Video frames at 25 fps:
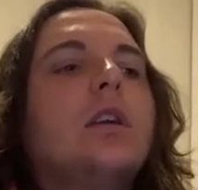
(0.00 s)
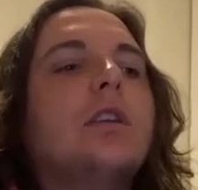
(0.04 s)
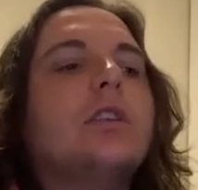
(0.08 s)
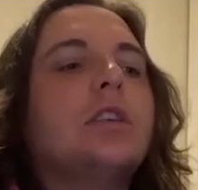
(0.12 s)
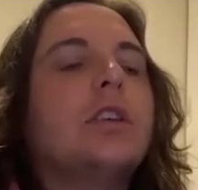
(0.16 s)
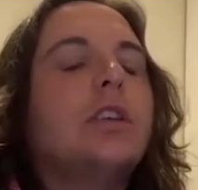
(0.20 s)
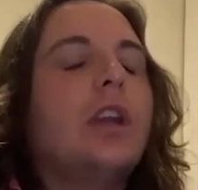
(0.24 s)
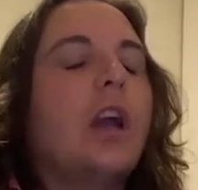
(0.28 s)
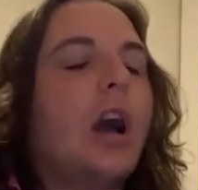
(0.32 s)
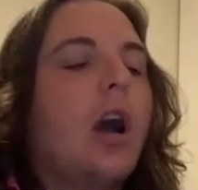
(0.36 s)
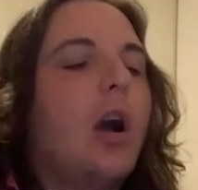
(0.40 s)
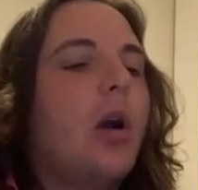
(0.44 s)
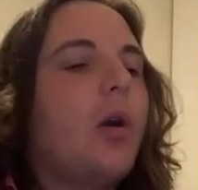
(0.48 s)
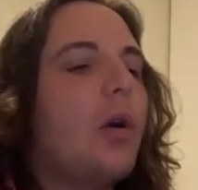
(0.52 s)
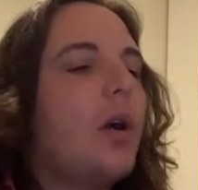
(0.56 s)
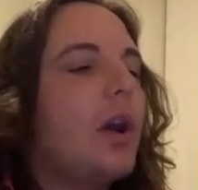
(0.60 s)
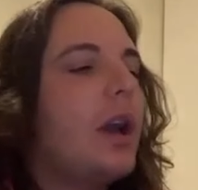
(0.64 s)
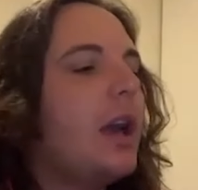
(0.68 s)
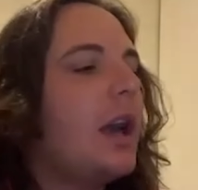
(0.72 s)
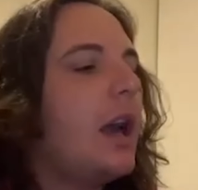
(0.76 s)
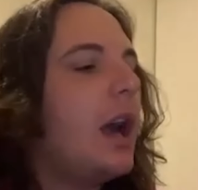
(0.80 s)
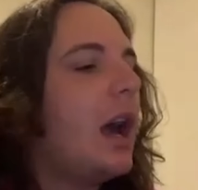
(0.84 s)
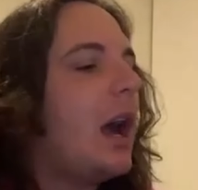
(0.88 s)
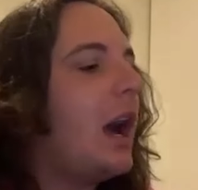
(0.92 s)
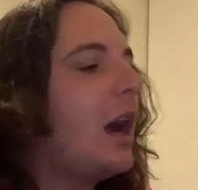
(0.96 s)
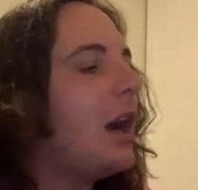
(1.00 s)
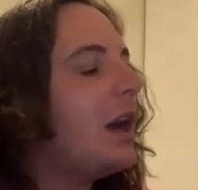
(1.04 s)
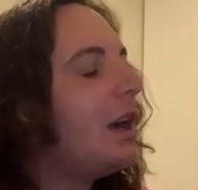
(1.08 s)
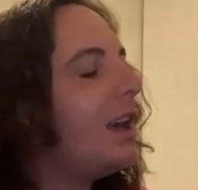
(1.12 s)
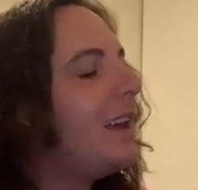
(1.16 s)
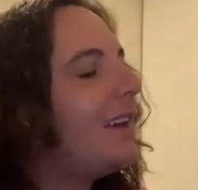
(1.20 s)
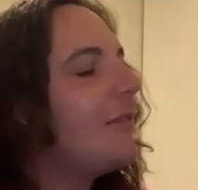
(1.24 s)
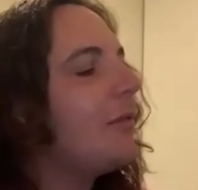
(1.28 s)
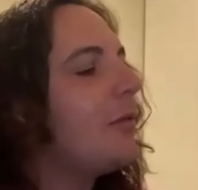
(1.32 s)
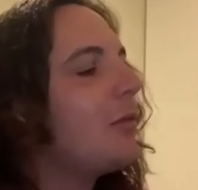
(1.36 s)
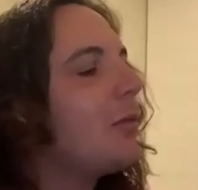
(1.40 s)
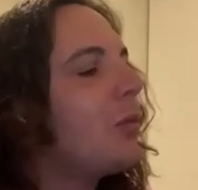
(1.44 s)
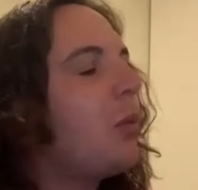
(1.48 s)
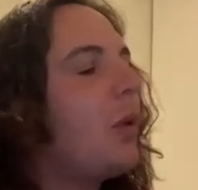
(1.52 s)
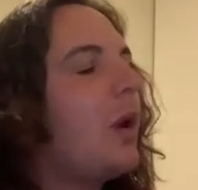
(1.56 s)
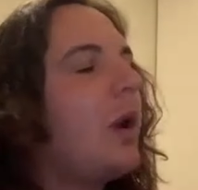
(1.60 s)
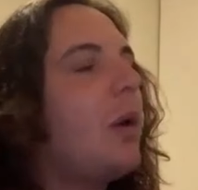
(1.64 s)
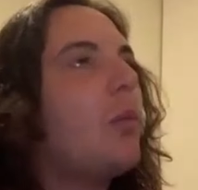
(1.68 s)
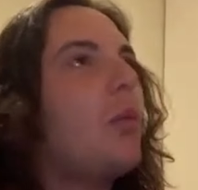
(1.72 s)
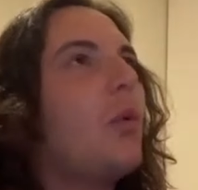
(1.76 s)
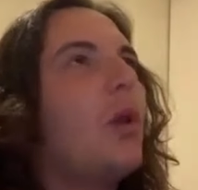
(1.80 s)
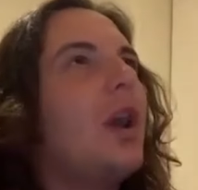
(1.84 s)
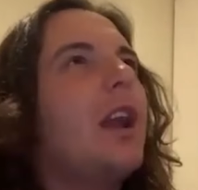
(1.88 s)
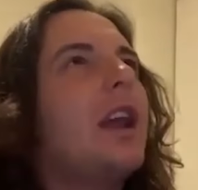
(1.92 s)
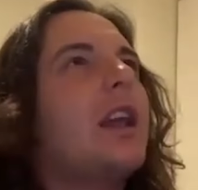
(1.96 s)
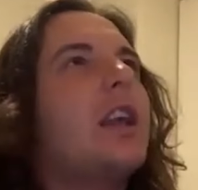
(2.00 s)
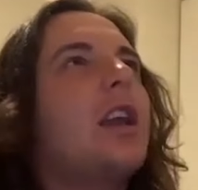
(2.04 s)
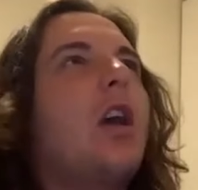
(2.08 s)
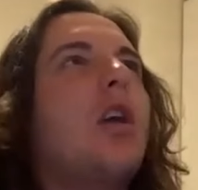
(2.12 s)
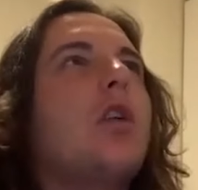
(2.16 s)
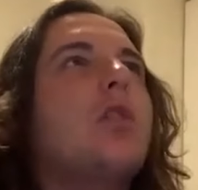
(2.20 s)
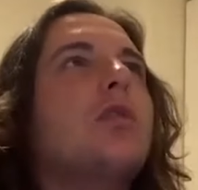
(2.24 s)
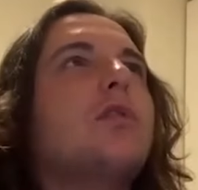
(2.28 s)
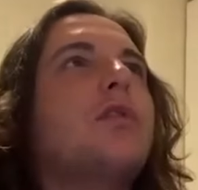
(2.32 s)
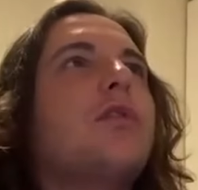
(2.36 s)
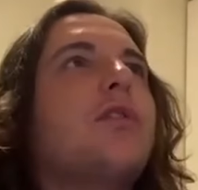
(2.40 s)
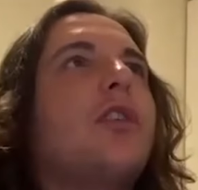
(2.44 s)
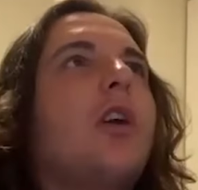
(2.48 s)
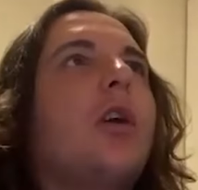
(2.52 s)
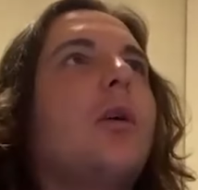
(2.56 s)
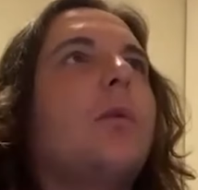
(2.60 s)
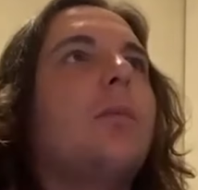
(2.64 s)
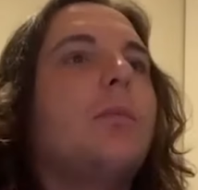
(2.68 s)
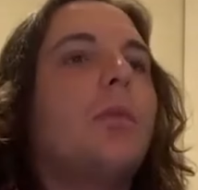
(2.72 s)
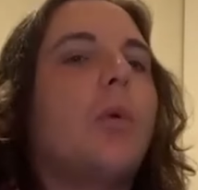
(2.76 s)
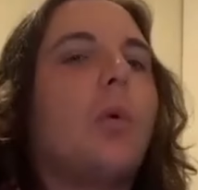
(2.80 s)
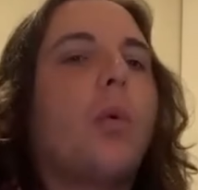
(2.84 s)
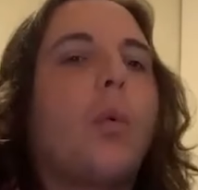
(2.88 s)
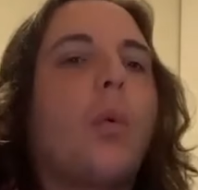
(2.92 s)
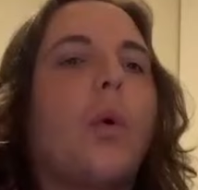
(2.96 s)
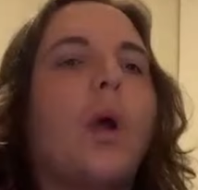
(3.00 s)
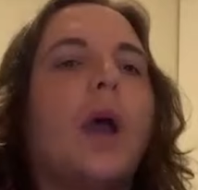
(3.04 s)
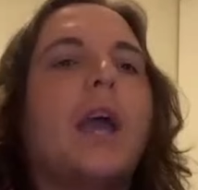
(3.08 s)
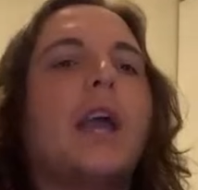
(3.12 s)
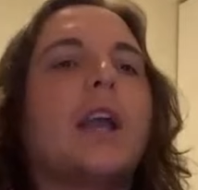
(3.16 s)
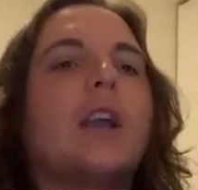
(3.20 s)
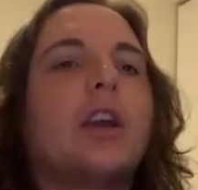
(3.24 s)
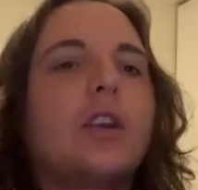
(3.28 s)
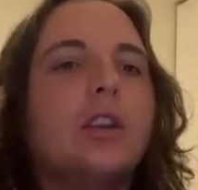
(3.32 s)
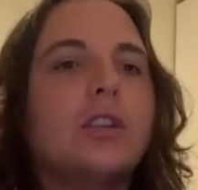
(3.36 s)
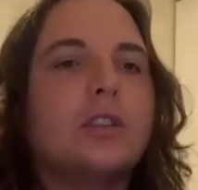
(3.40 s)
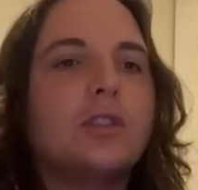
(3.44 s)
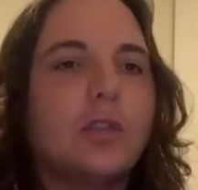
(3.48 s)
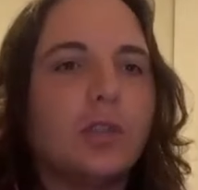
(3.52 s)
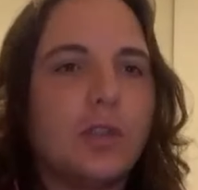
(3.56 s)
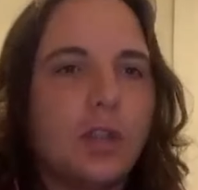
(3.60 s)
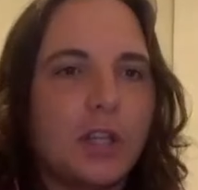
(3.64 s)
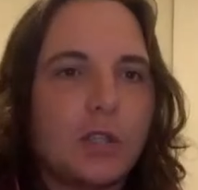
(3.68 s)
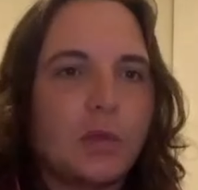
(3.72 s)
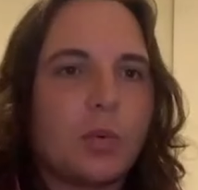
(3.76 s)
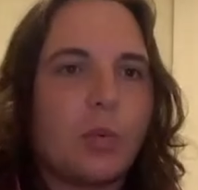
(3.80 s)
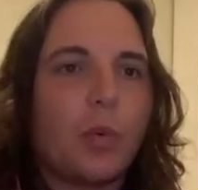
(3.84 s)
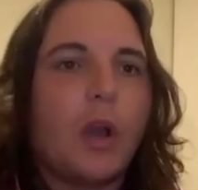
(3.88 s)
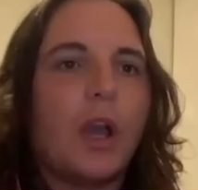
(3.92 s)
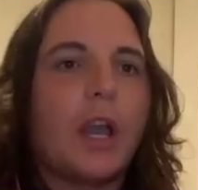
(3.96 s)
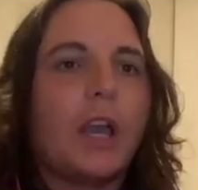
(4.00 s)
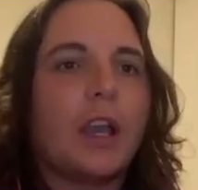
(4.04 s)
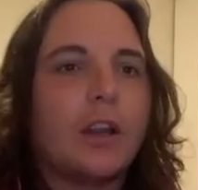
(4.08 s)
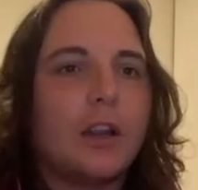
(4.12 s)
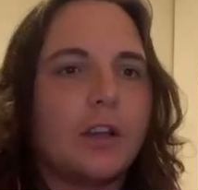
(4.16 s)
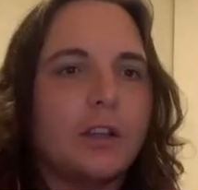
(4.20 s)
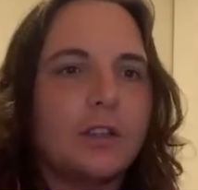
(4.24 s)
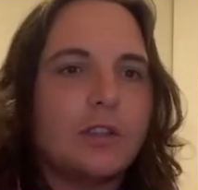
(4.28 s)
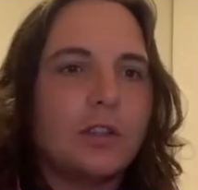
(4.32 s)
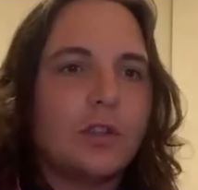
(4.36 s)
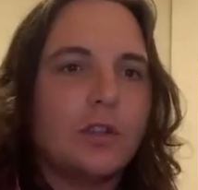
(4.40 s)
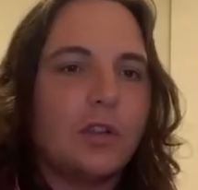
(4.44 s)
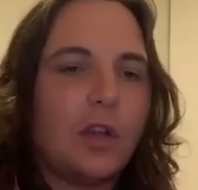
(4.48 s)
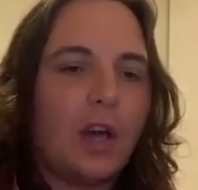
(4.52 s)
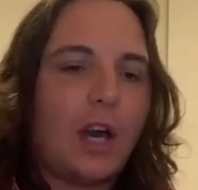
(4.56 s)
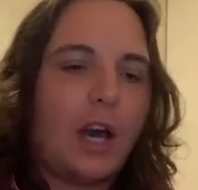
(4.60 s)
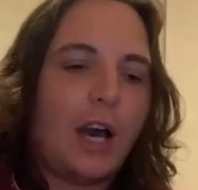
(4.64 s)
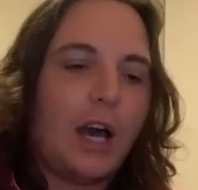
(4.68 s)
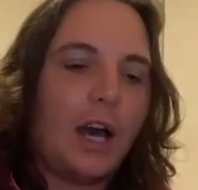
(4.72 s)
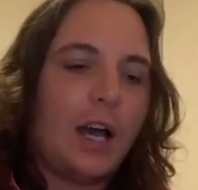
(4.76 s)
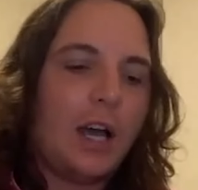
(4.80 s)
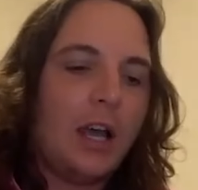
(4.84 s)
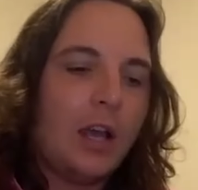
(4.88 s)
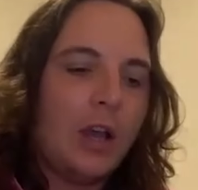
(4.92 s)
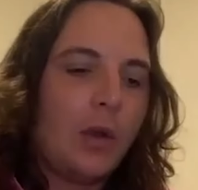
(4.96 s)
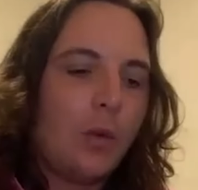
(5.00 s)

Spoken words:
you know, where it goes from we're going to do this, we're going to do that.